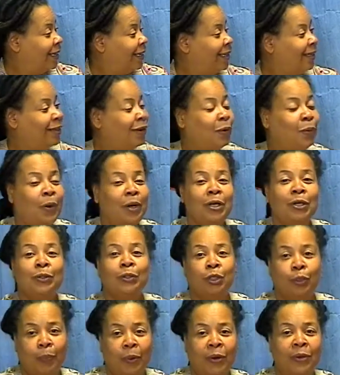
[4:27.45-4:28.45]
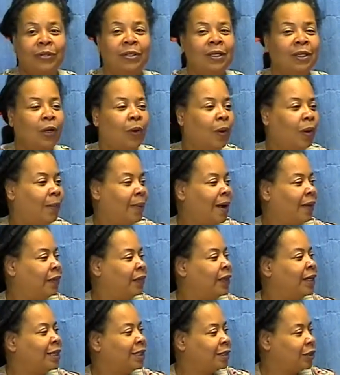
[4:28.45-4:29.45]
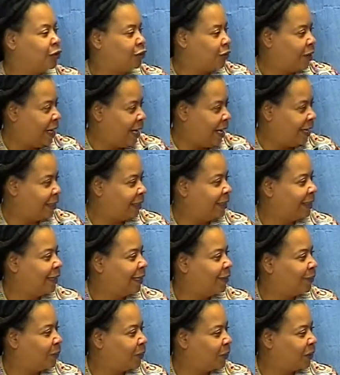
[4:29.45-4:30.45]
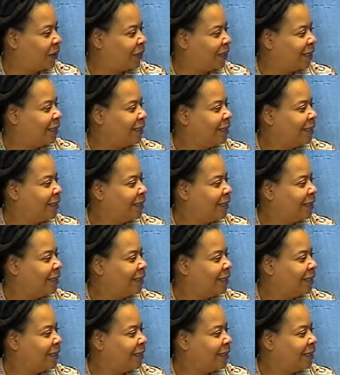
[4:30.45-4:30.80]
You know, what are you supposed to know about things that you're handling at work?